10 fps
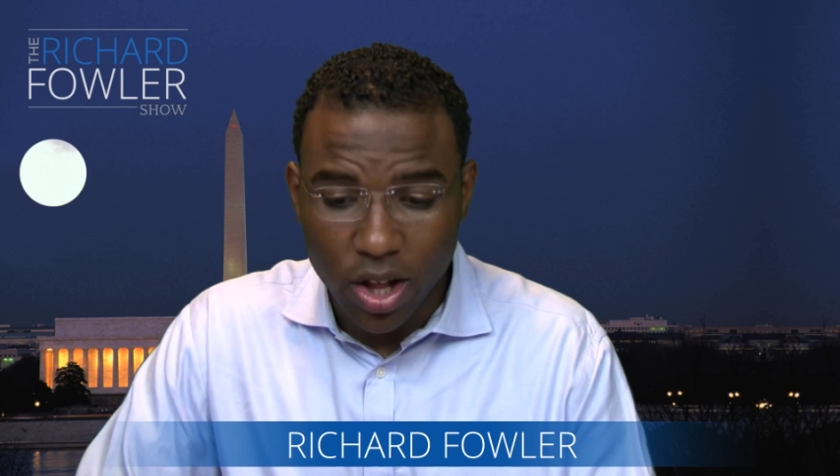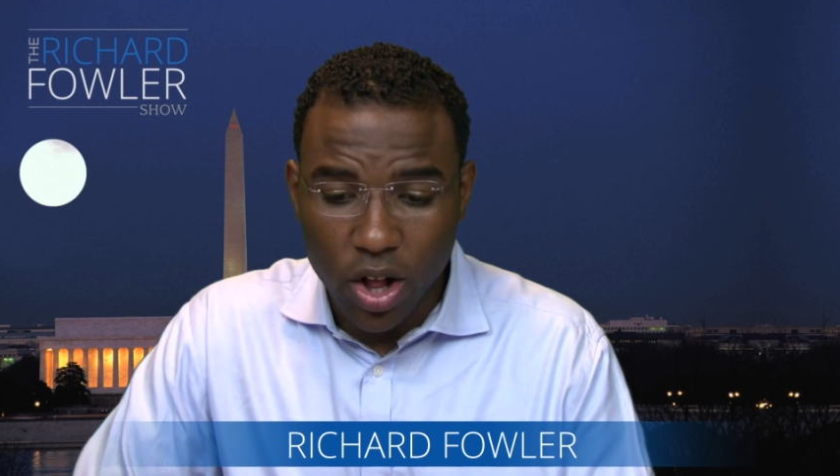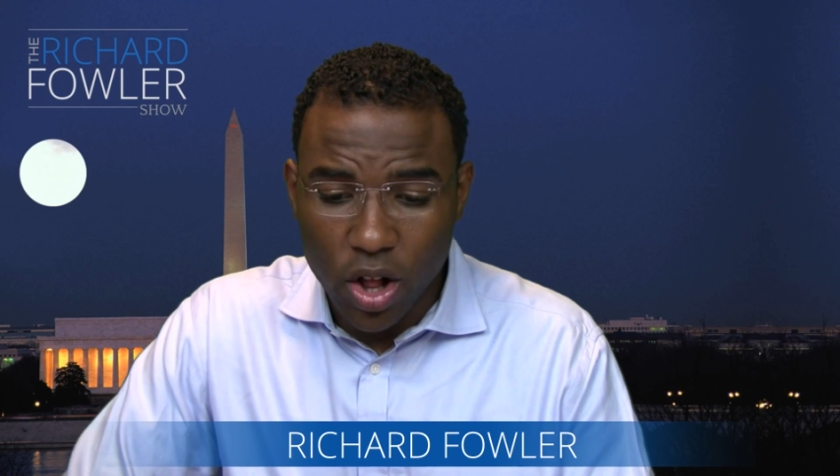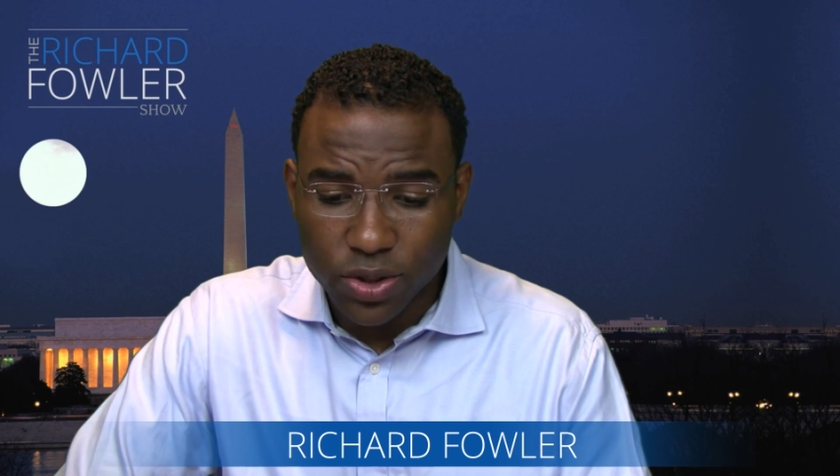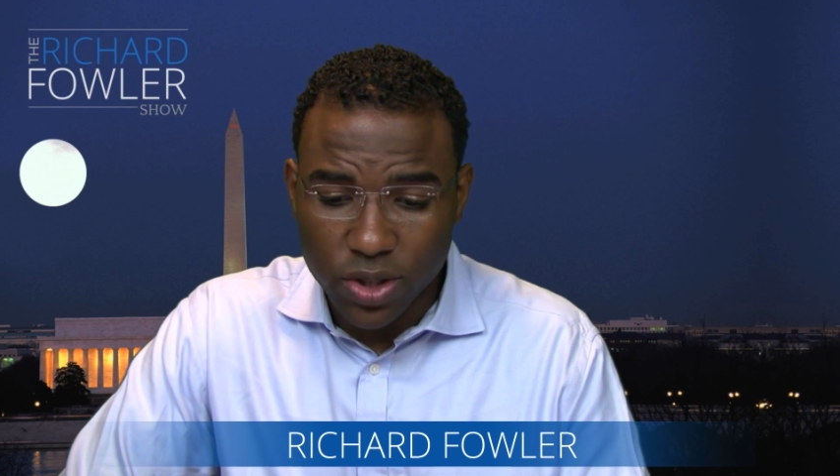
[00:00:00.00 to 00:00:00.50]

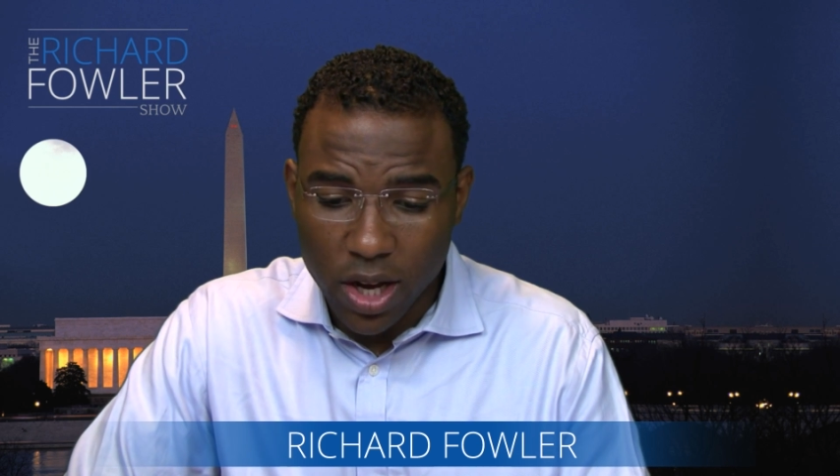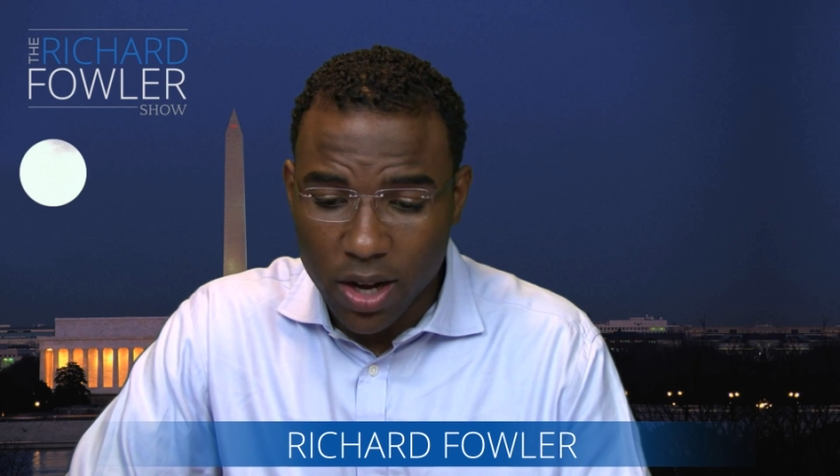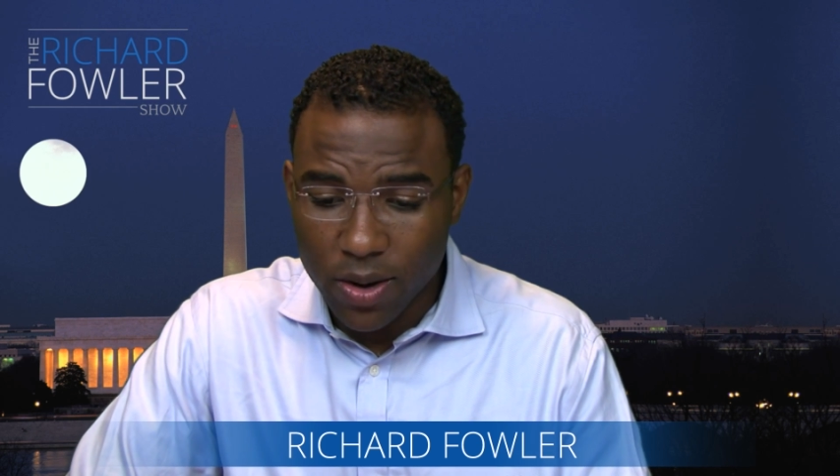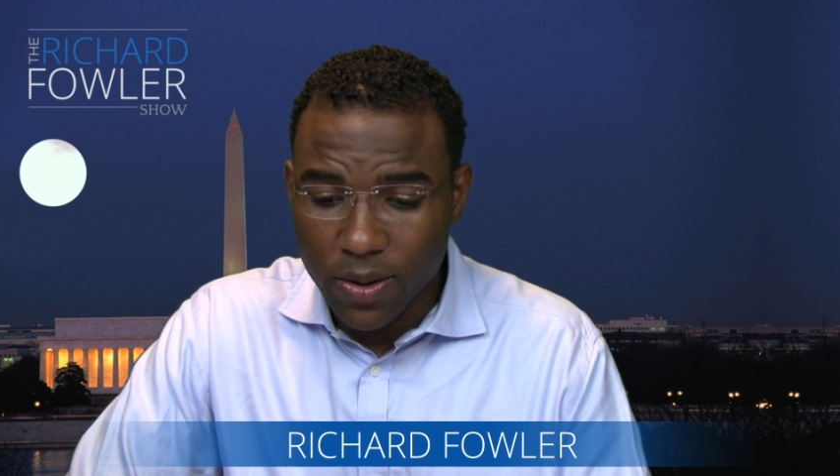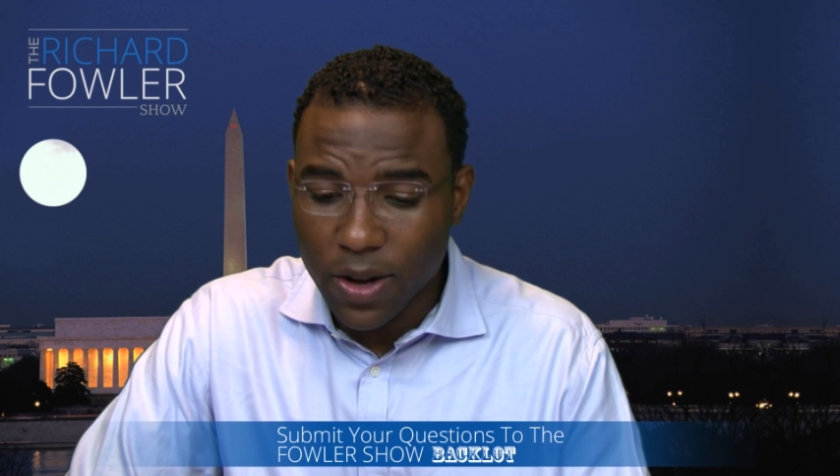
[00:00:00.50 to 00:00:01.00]

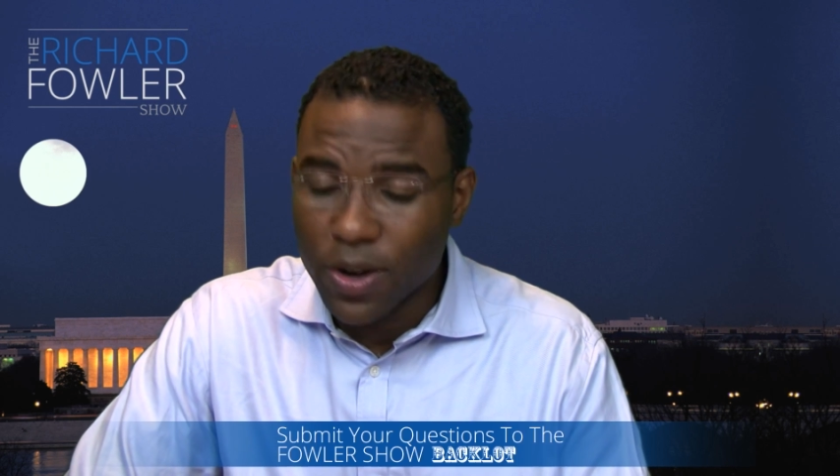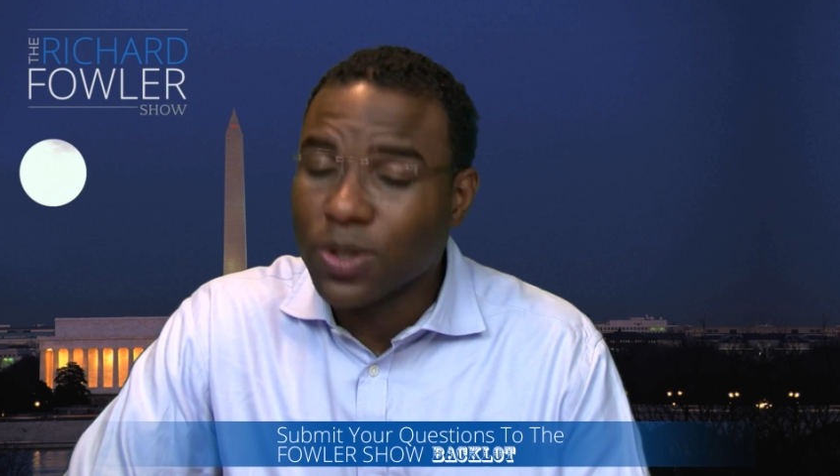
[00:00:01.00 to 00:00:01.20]
also a